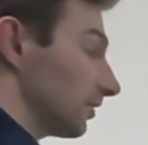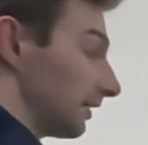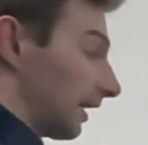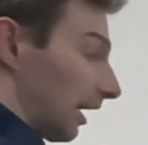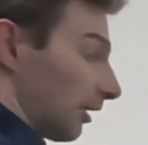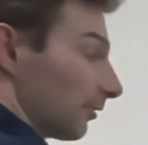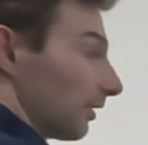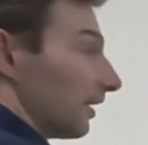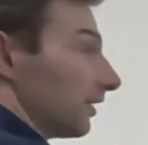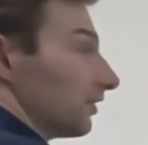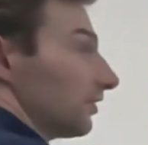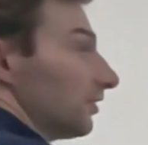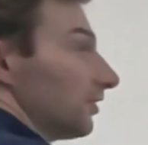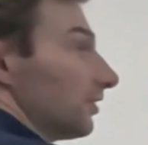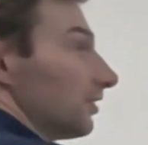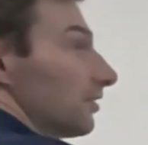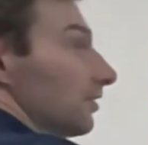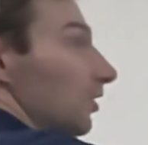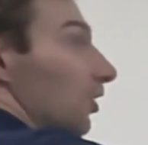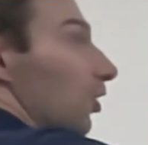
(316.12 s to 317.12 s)

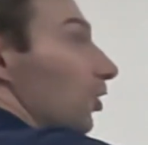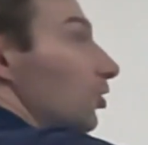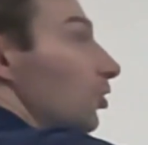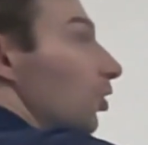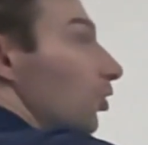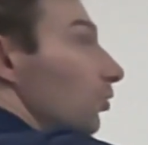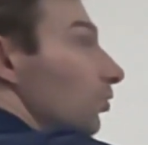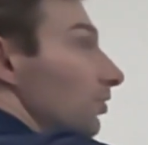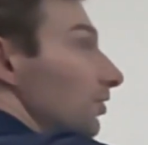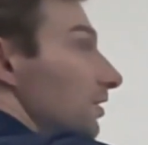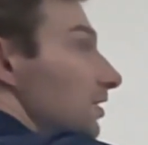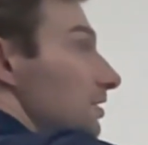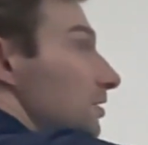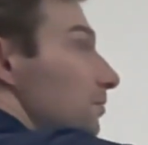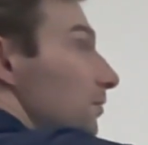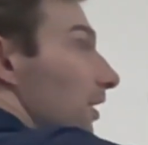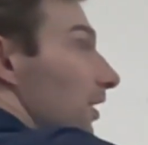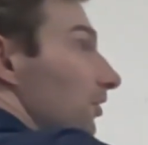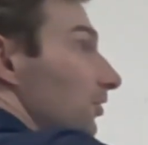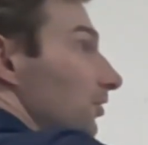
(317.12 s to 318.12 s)
directed along this
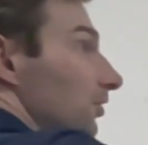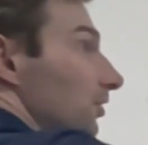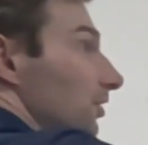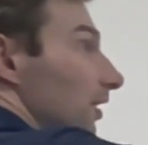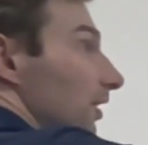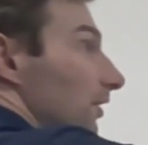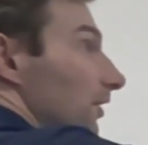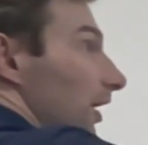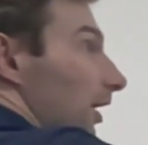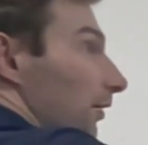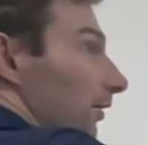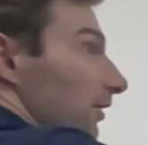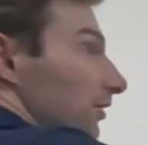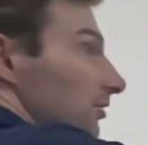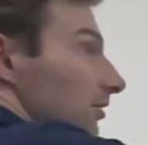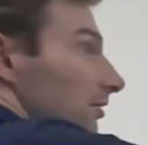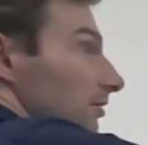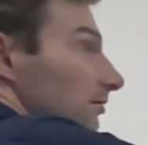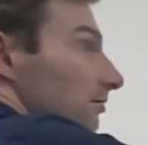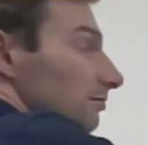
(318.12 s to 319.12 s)
particular
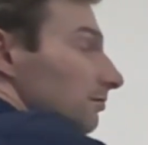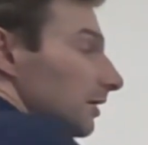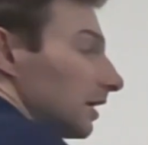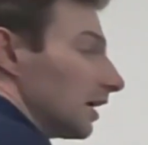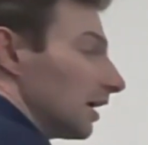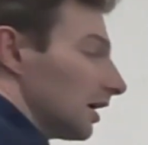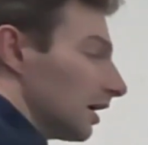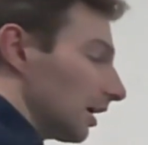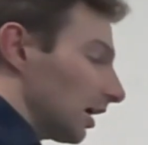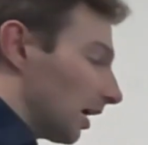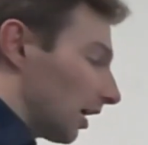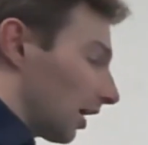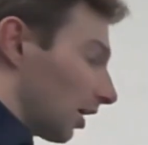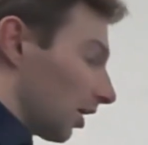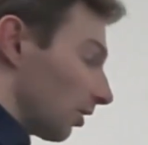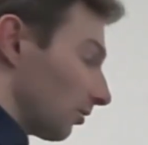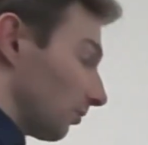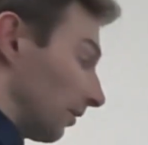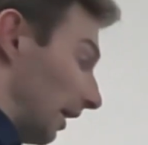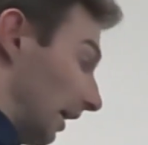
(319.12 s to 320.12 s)
direction,
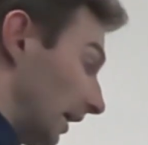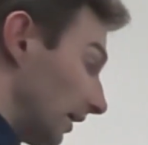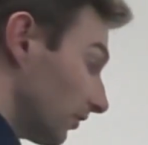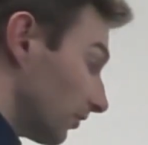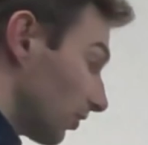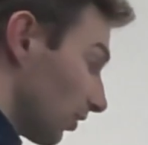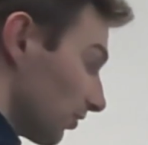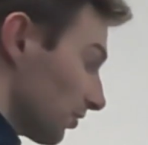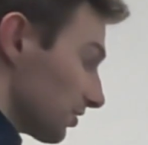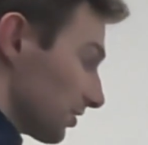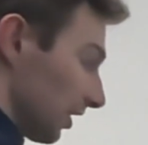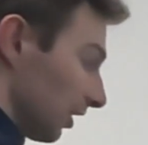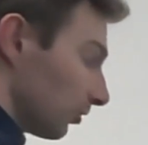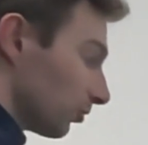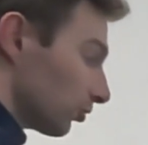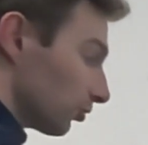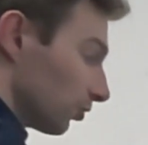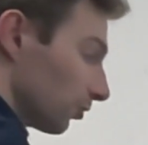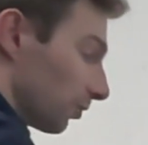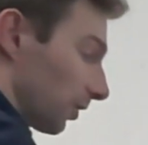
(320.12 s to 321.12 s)
and turns
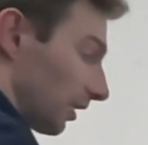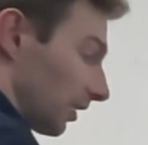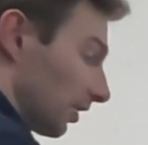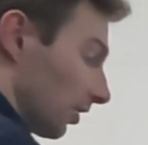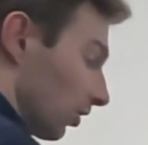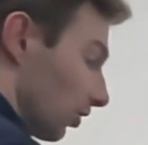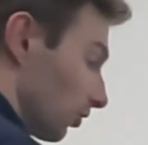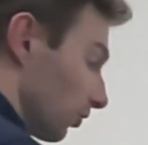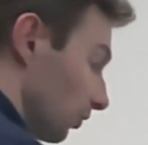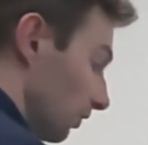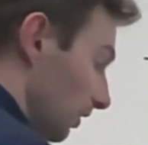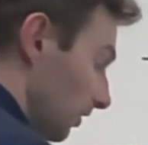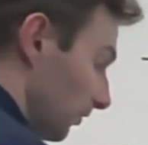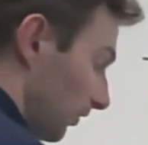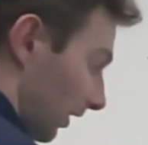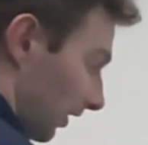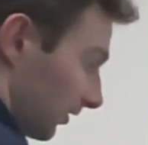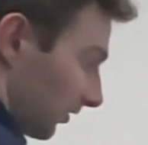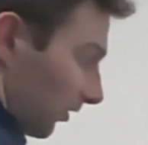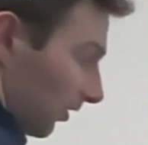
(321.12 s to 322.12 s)
out to be a unit
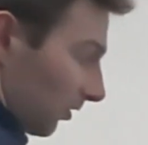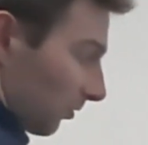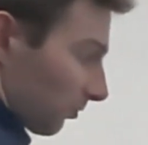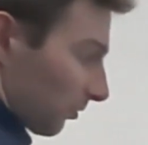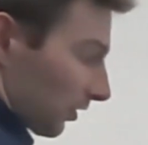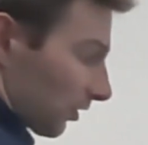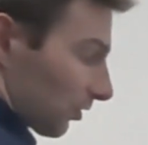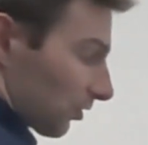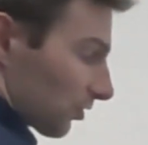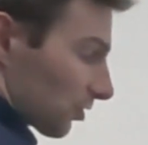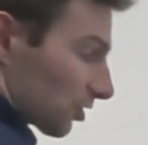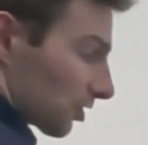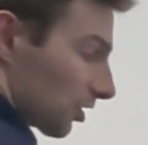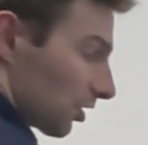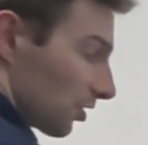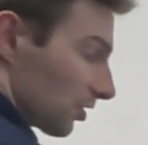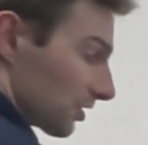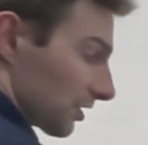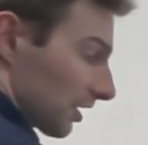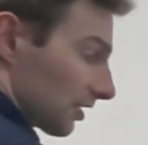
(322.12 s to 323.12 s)
vector, because
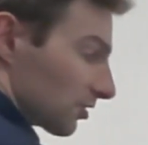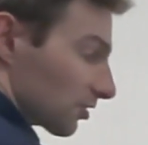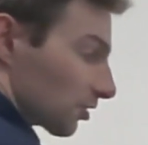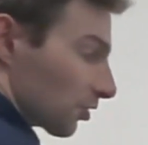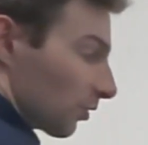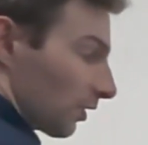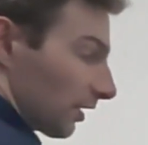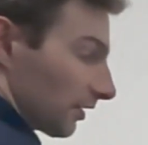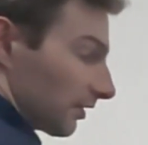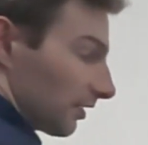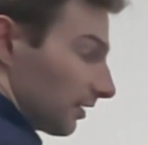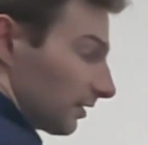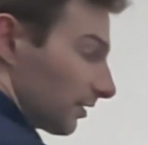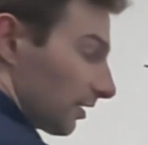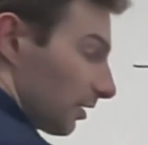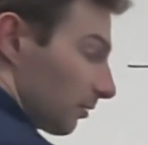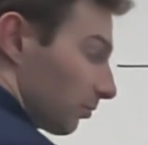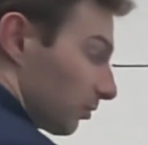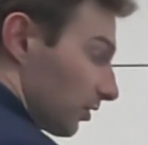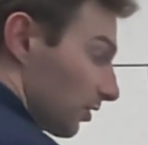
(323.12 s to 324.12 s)
cosine squared
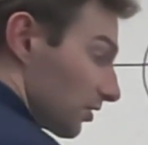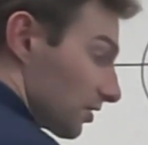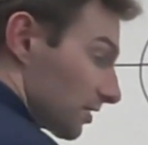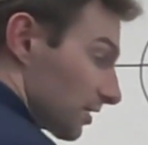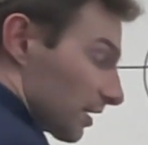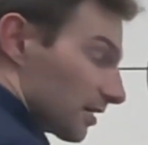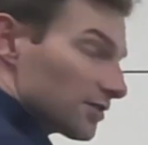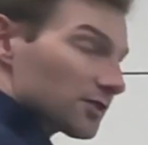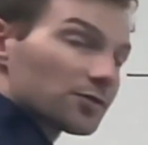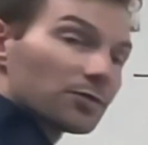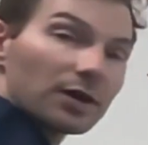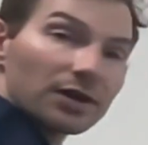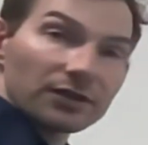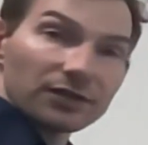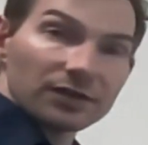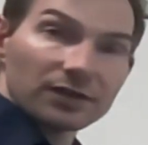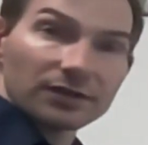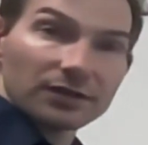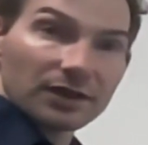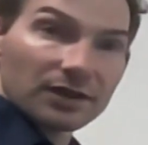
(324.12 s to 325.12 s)
theta plus sine squared
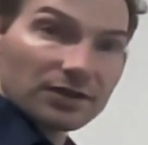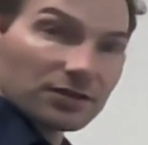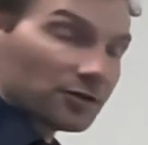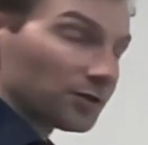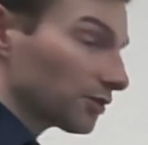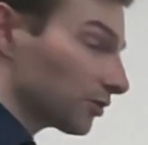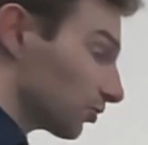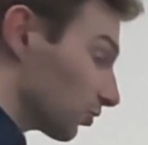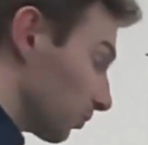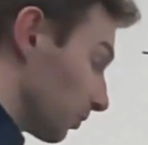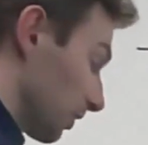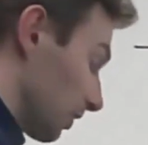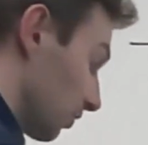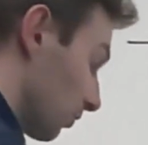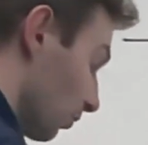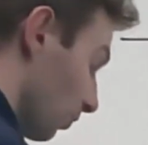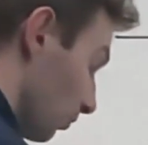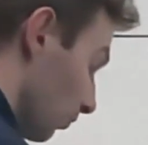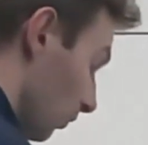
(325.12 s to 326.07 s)
theta is going to be equal